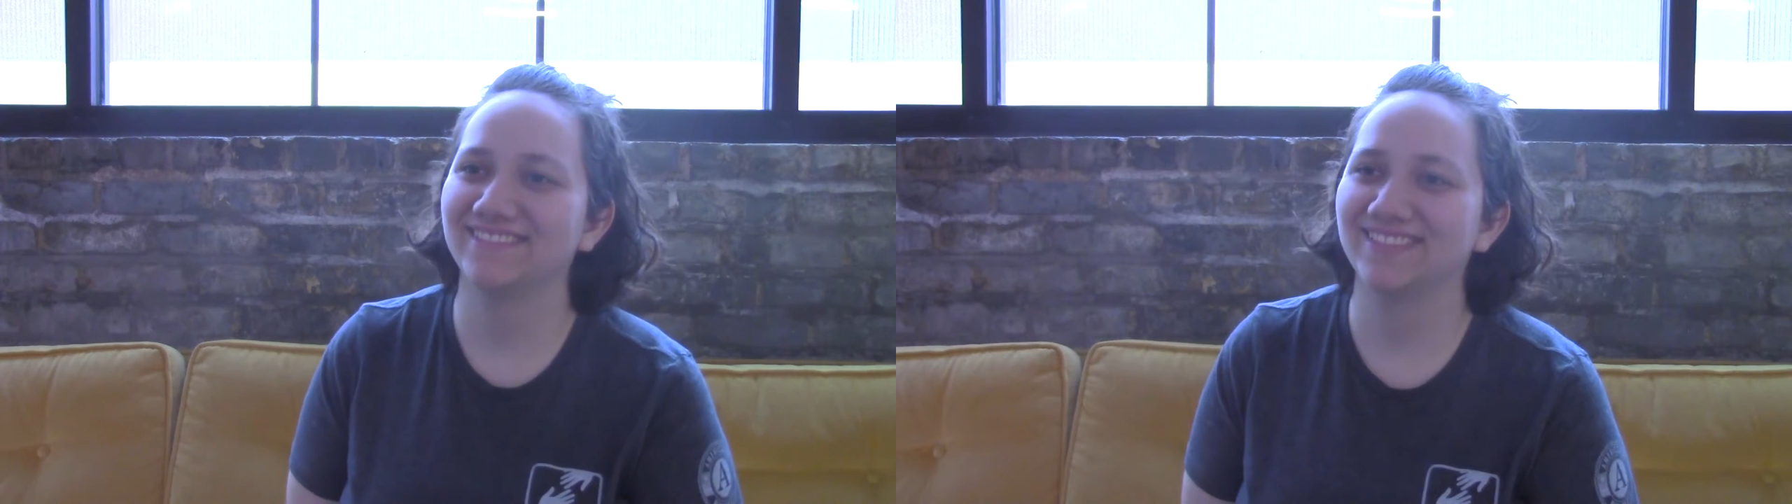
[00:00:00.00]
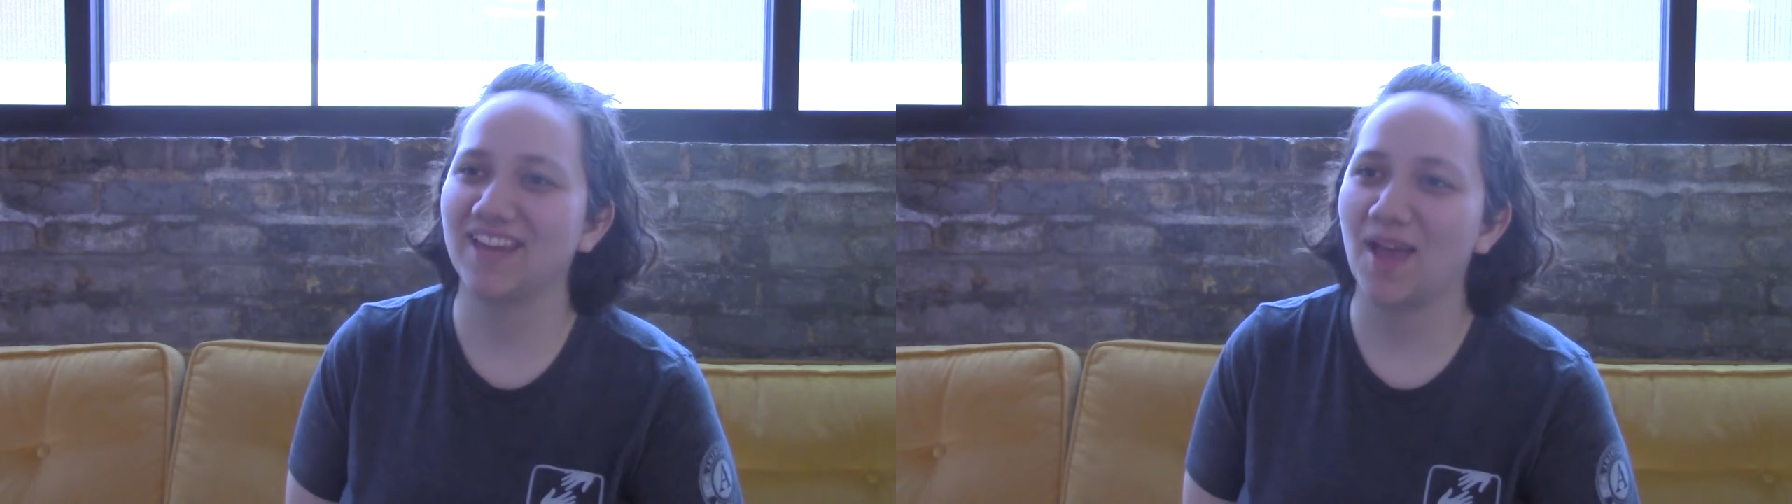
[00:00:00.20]

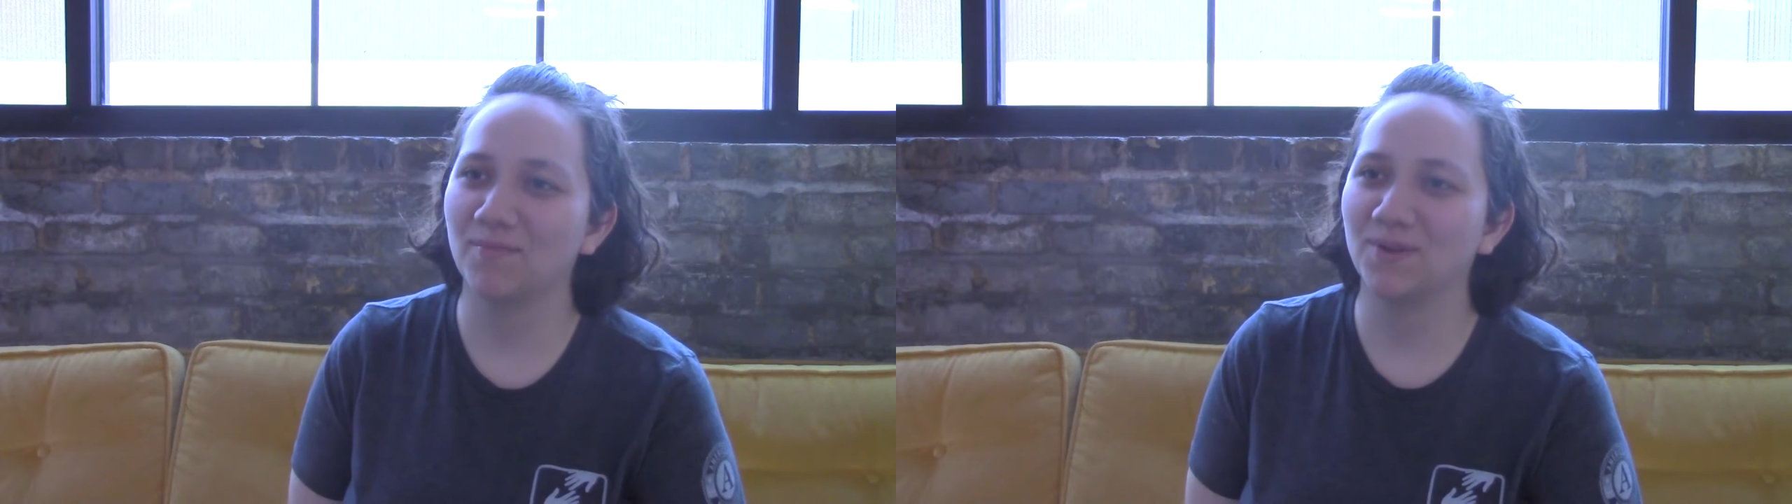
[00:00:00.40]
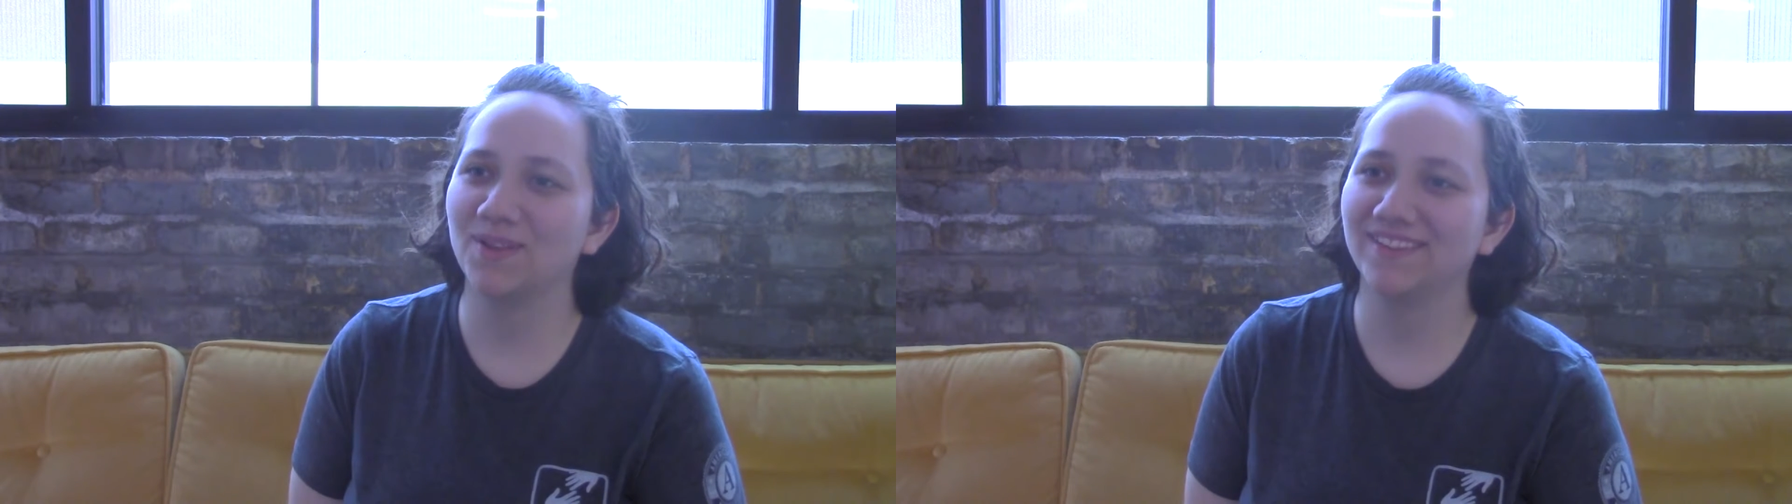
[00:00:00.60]

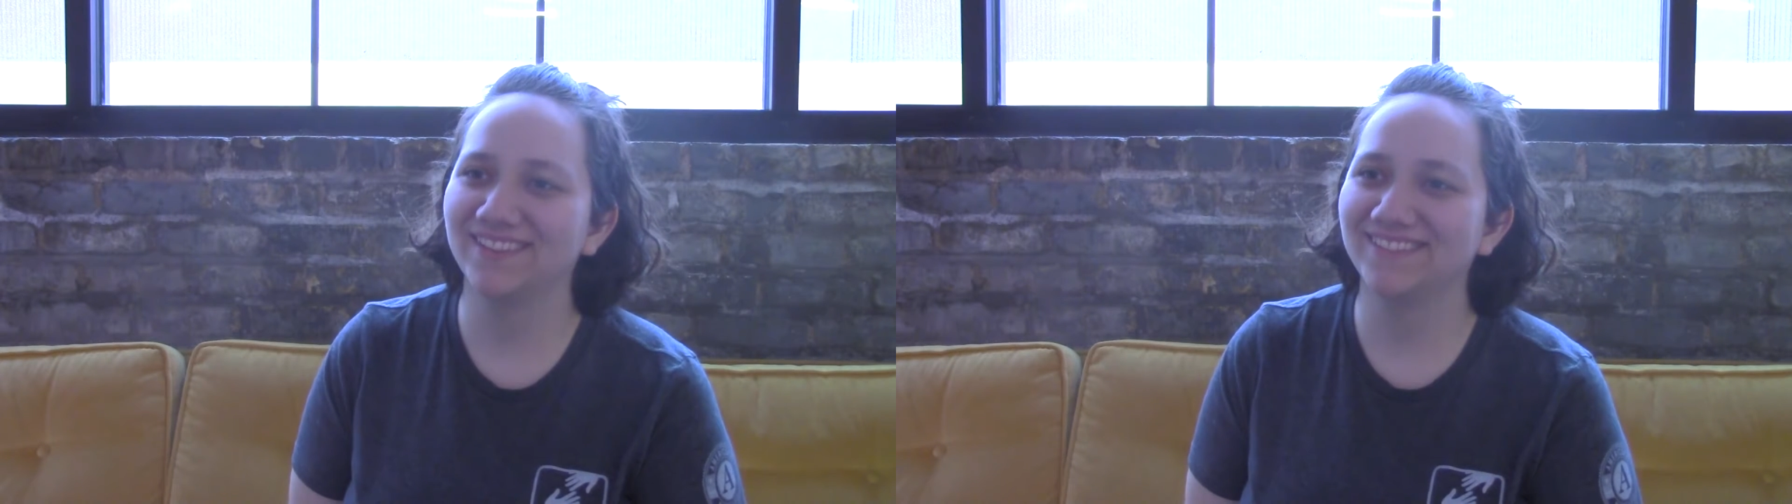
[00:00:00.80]
stab all